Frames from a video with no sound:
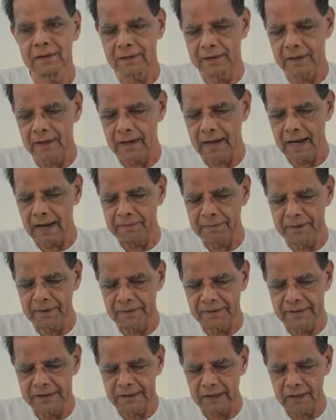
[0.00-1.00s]
They are
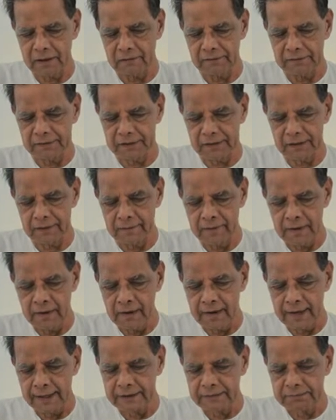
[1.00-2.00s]
happy in this kind of a thing.
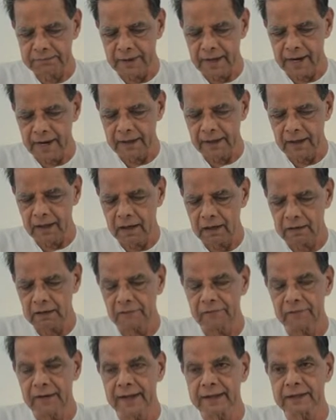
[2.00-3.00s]
A splendor
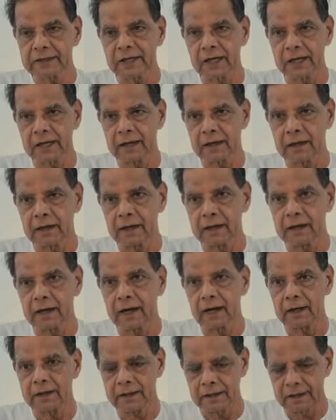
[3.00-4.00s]
of ecstatic
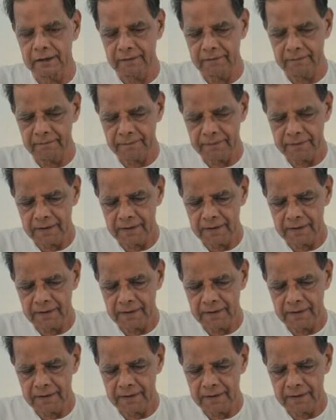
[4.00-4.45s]
anarchy,